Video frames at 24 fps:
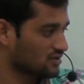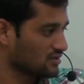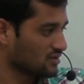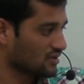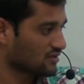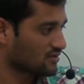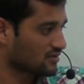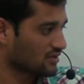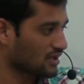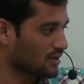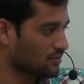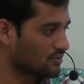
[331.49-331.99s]

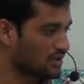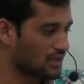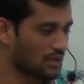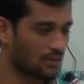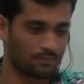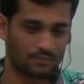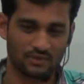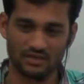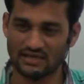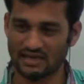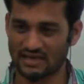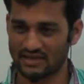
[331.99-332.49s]
the same E
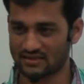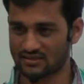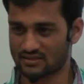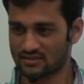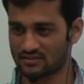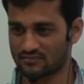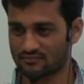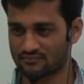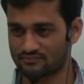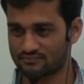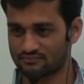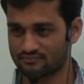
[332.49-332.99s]
M P
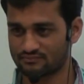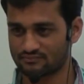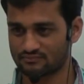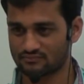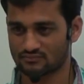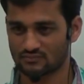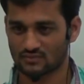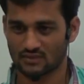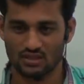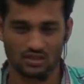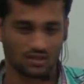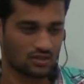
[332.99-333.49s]
directory,
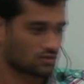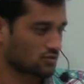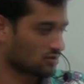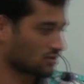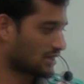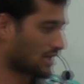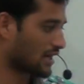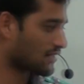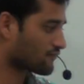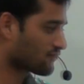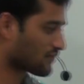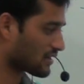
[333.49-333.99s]
so
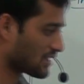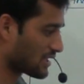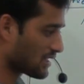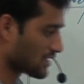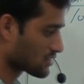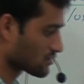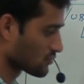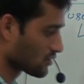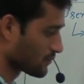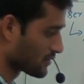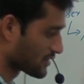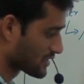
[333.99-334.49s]
that file
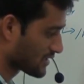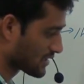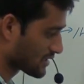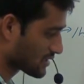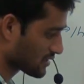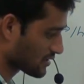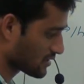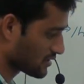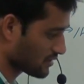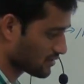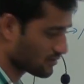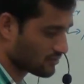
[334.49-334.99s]
also will be
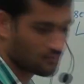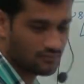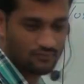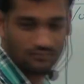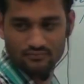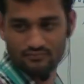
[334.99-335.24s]
taken here.